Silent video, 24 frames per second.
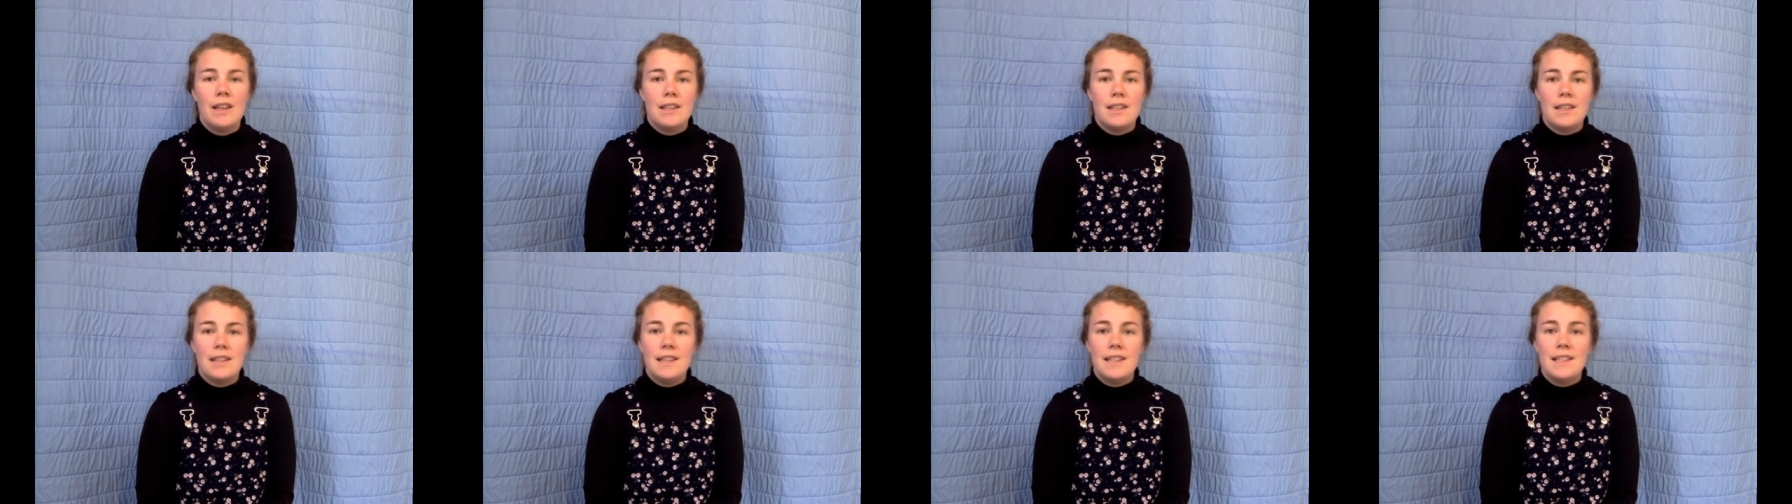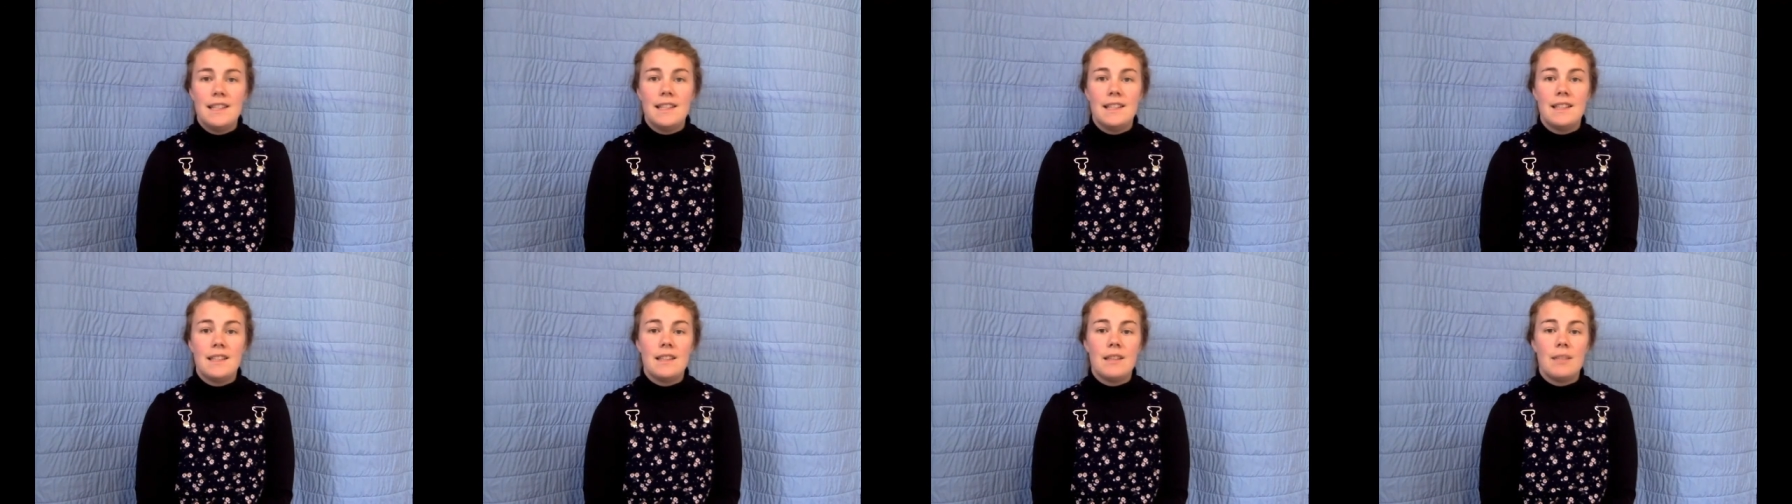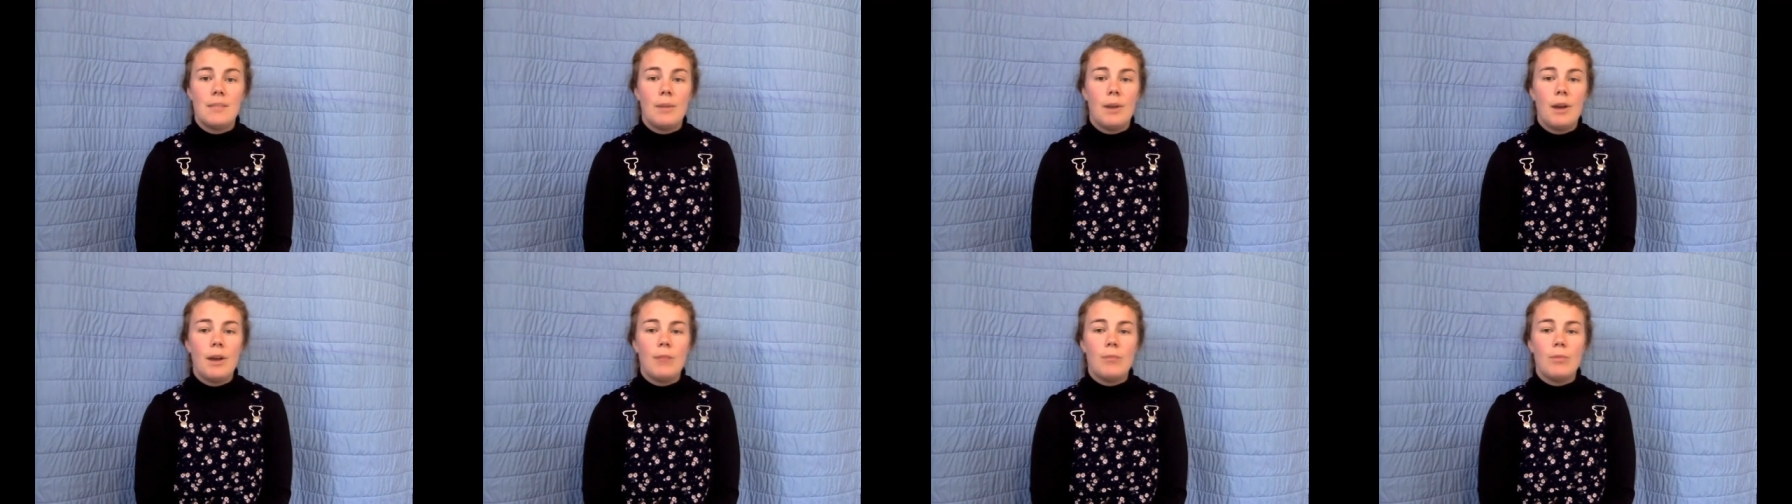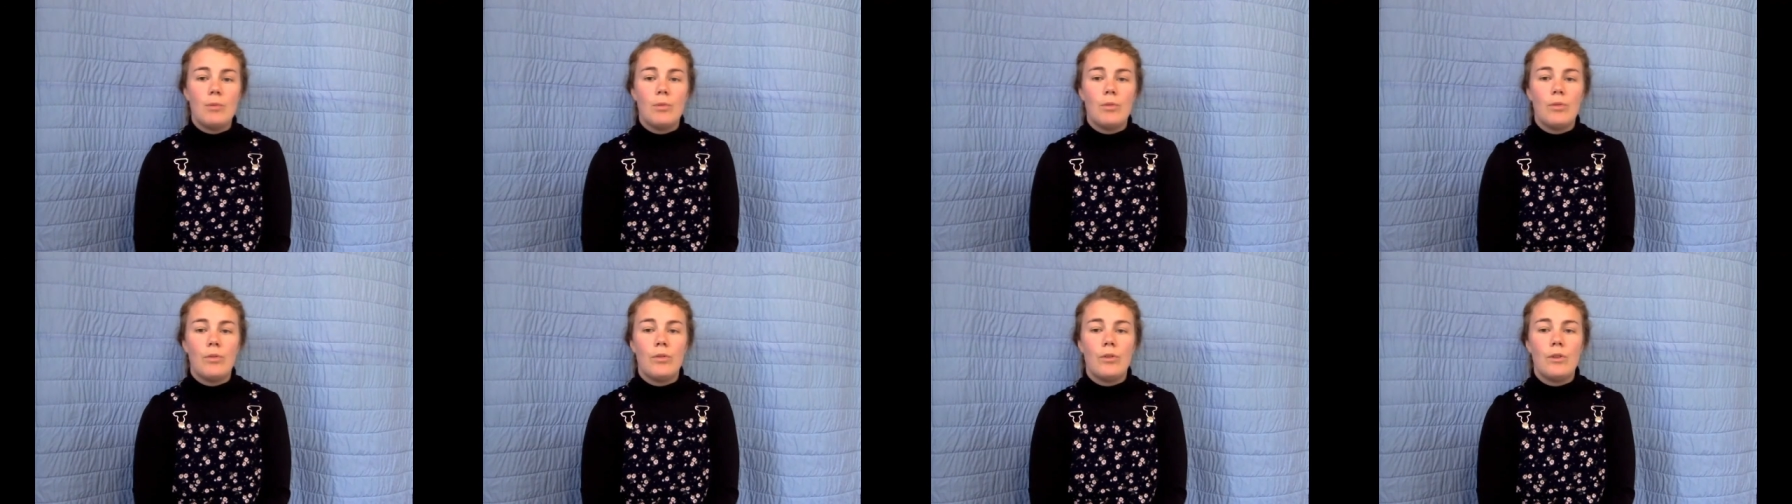to listen to the
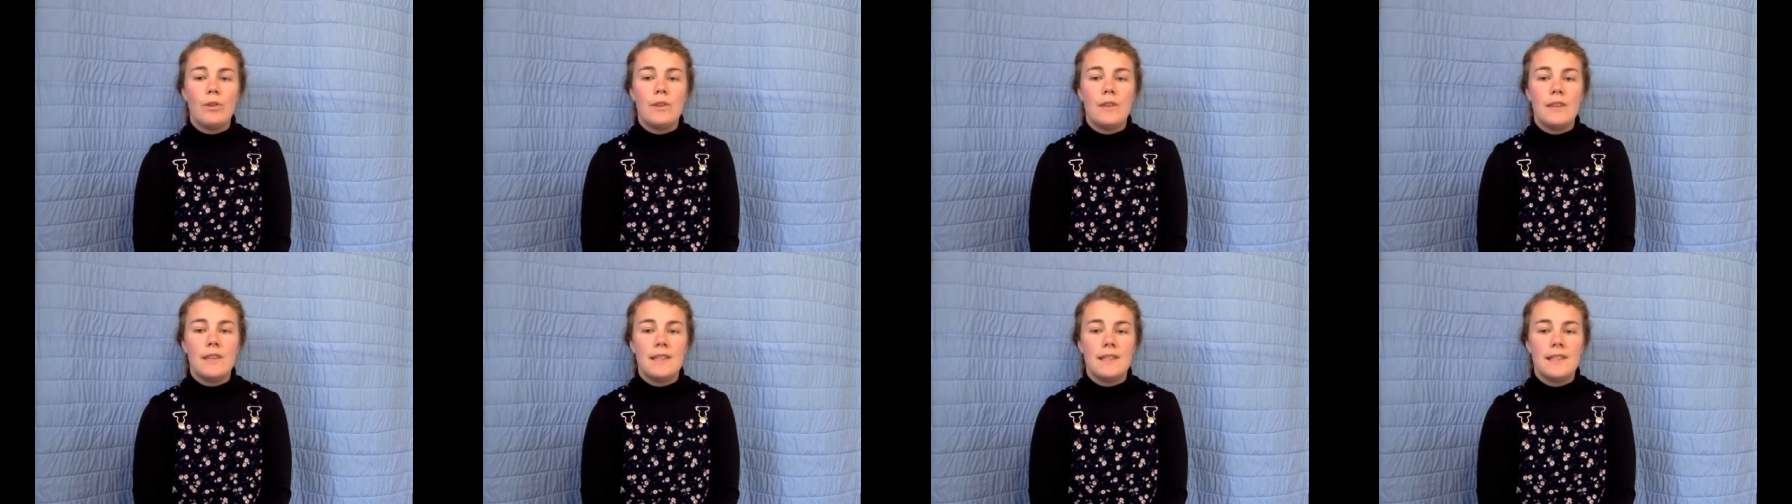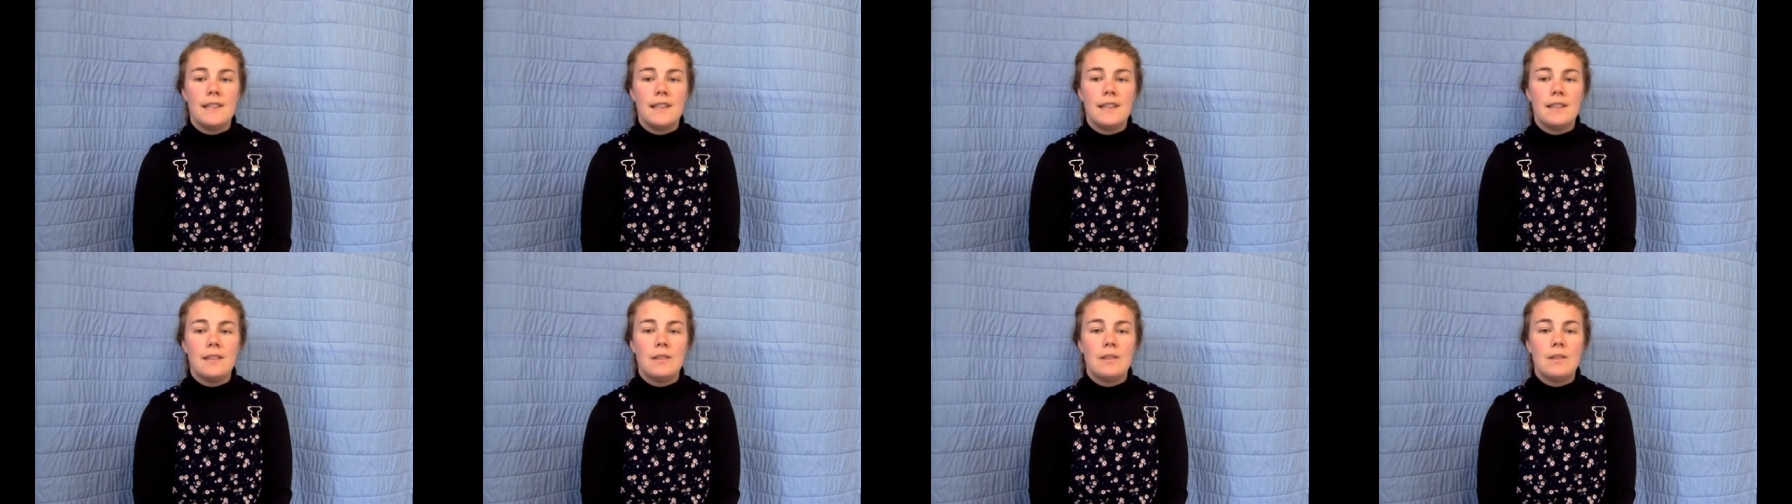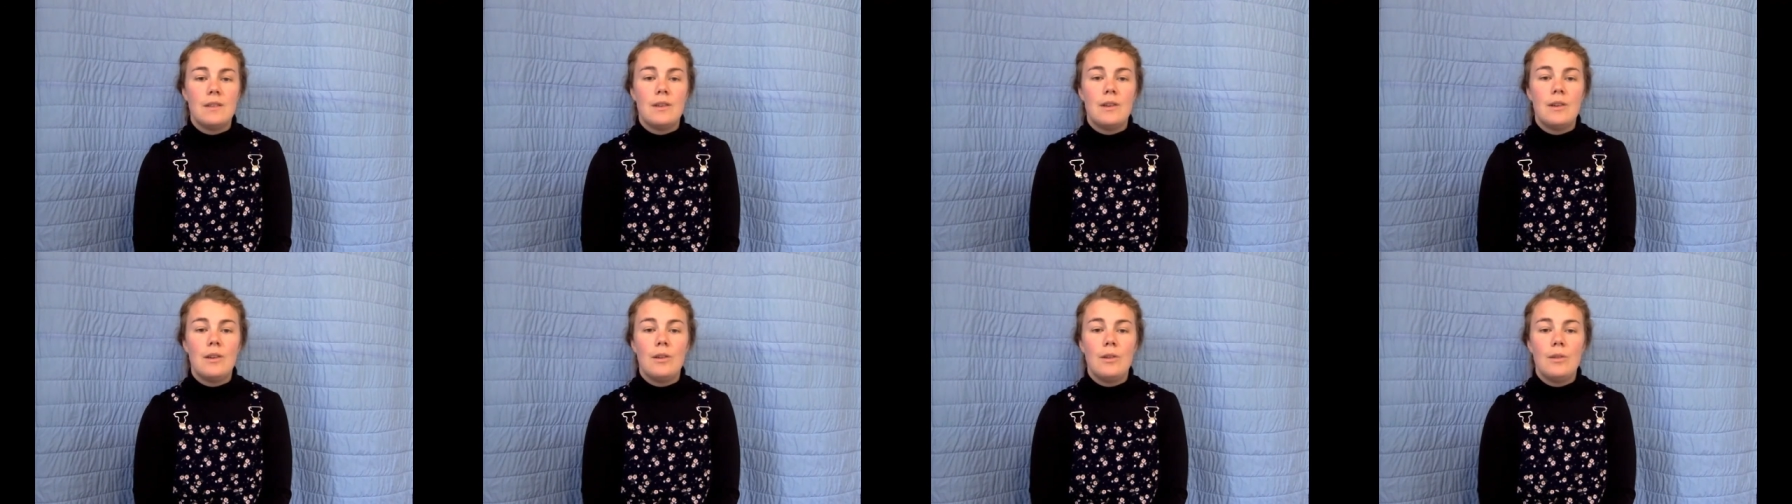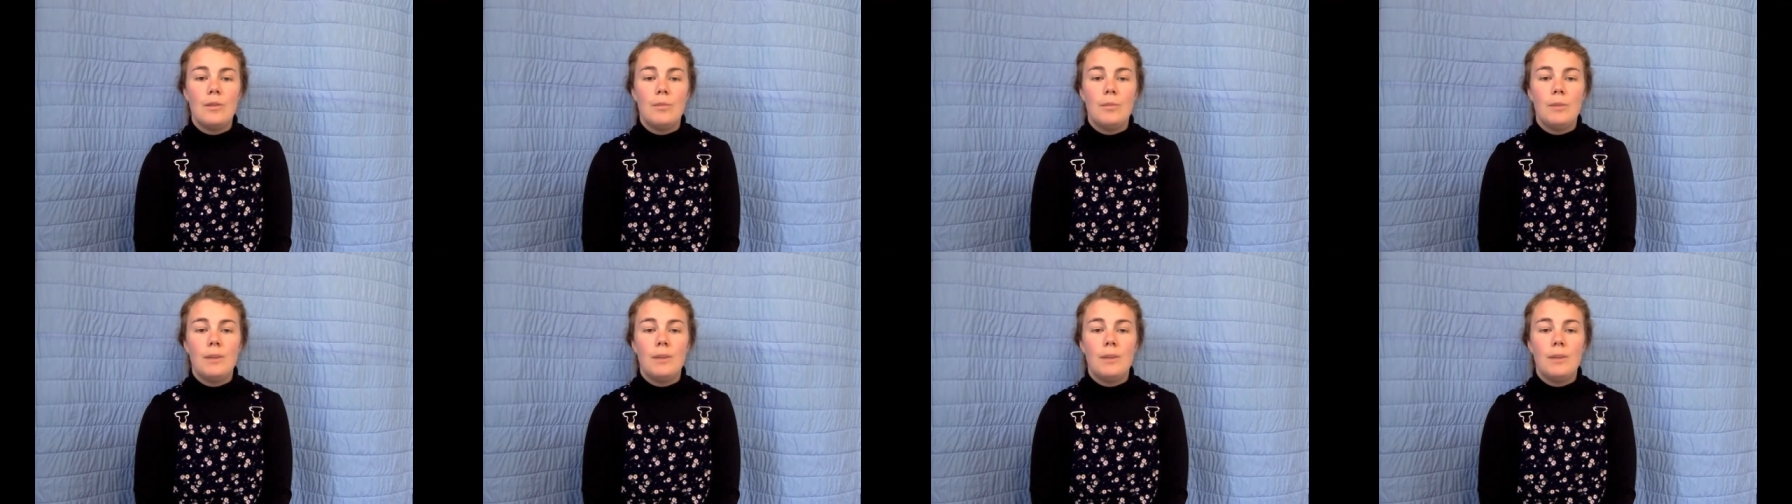Bible through these things too,